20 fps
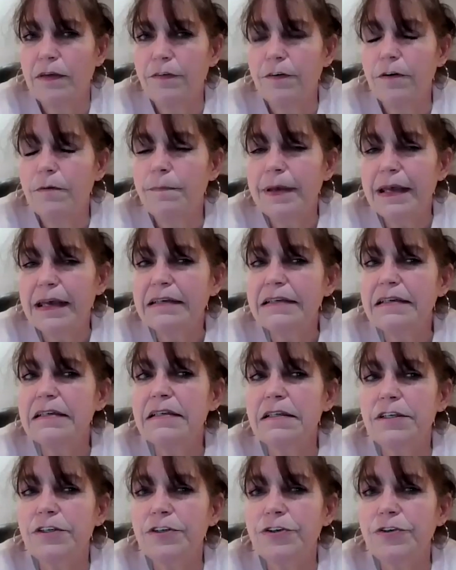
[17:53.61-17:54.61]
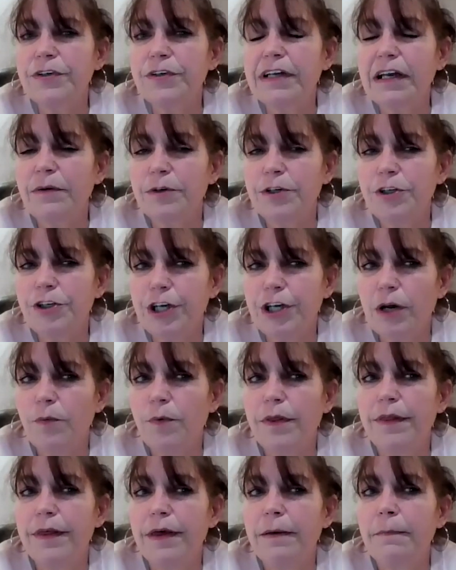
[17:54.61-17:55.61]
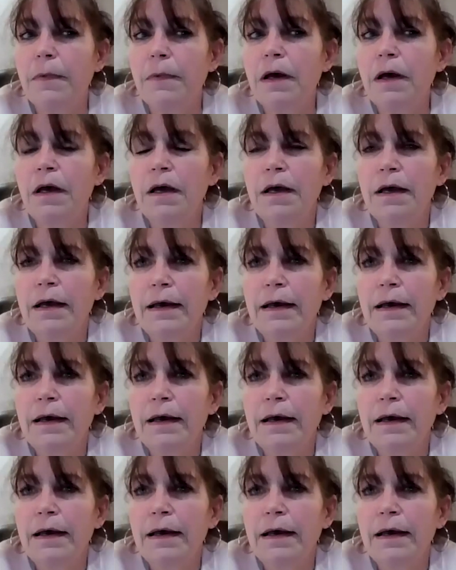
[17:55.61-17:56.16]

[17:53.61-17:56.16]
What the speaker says: If your bank doesn't do it, I would check with them.